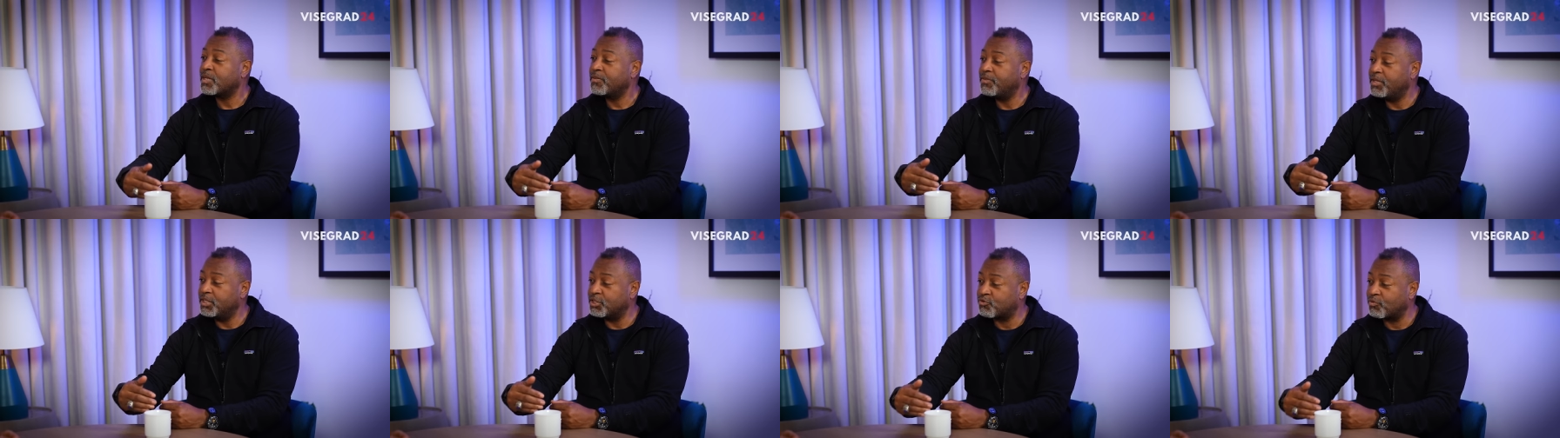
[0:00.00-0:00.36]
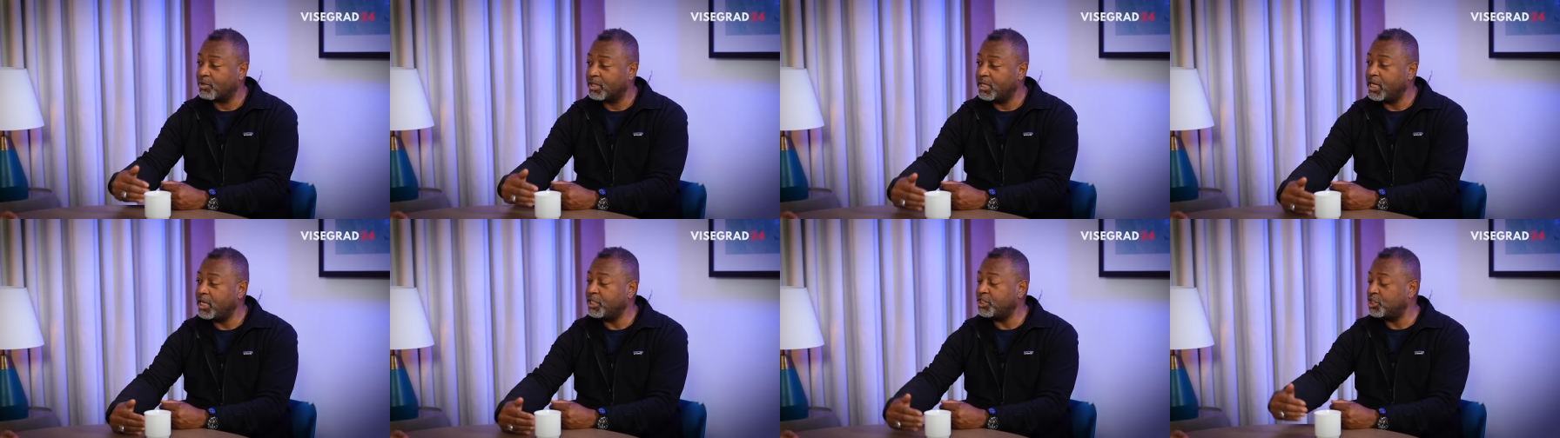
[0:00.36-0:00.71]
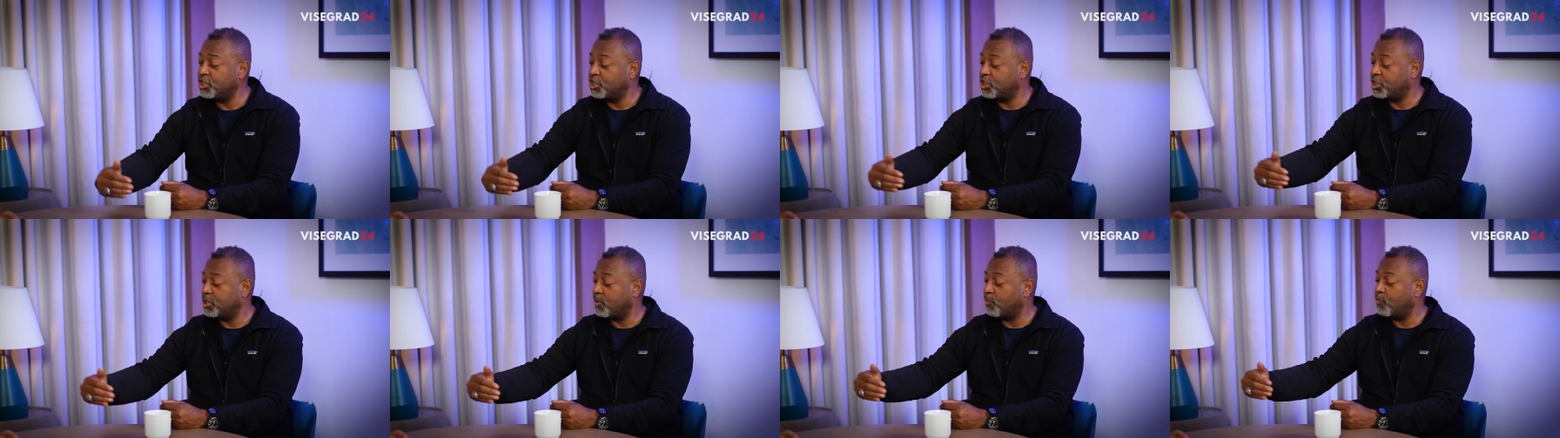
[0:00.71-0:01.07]
his
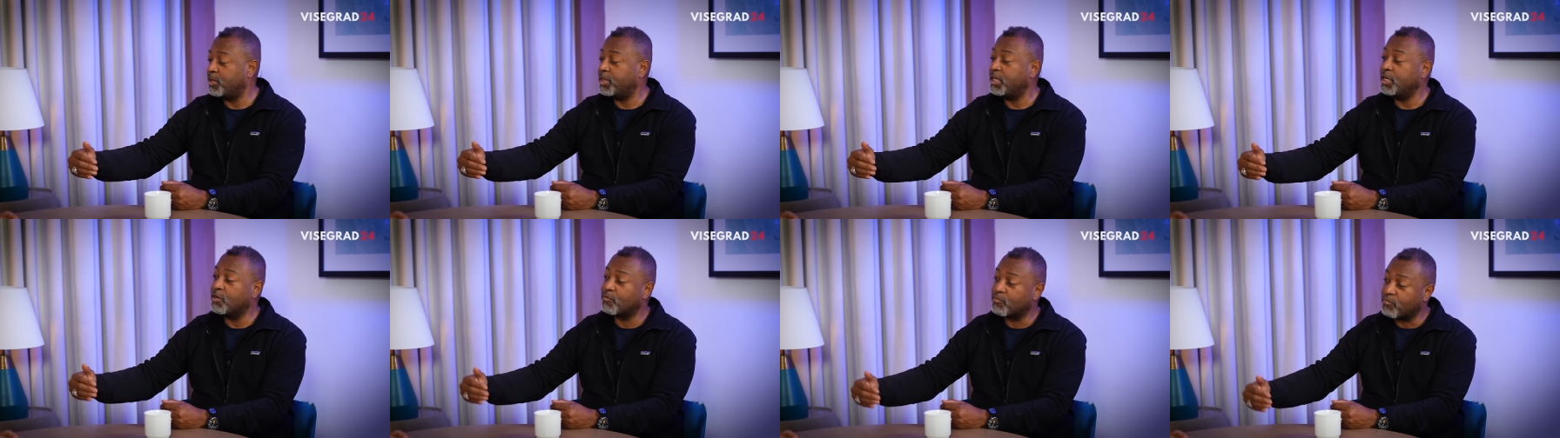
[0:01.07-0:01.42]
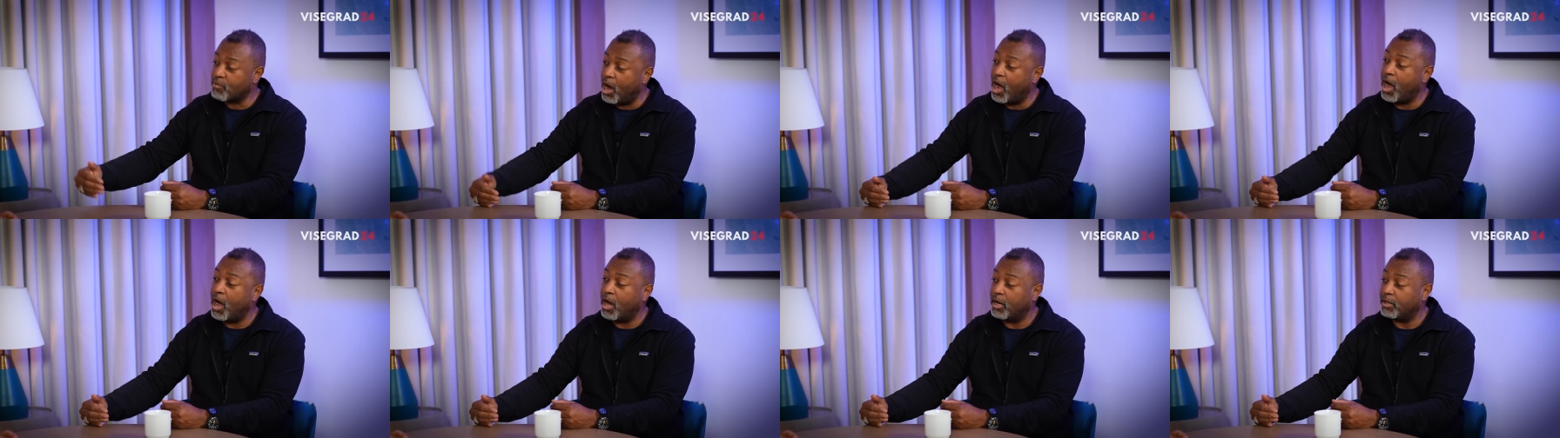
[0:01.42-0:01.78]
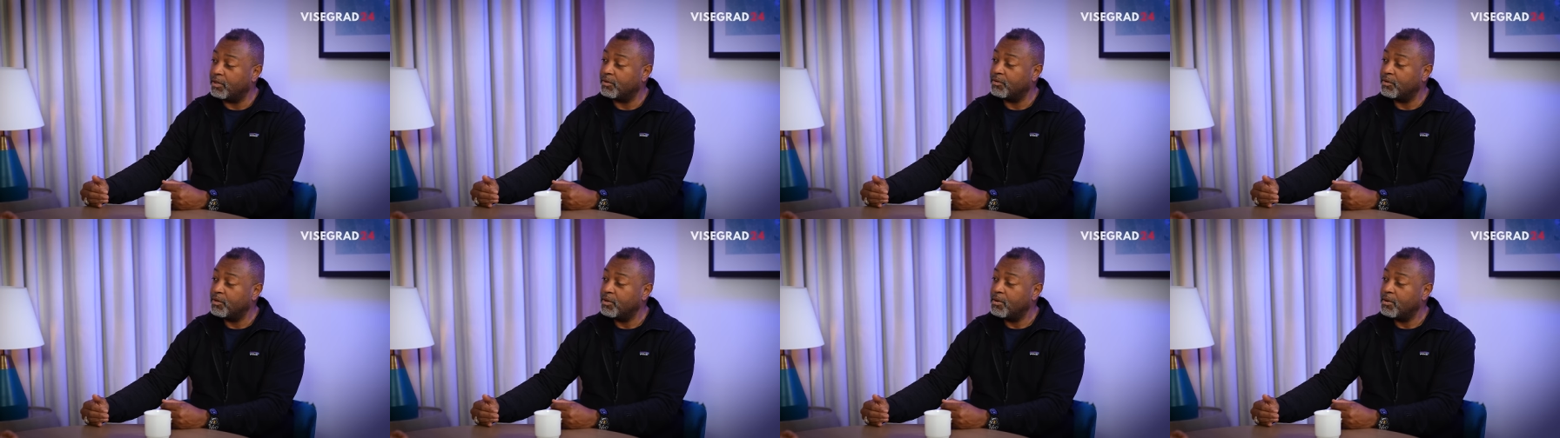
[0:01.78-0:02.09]
relationship with Iran,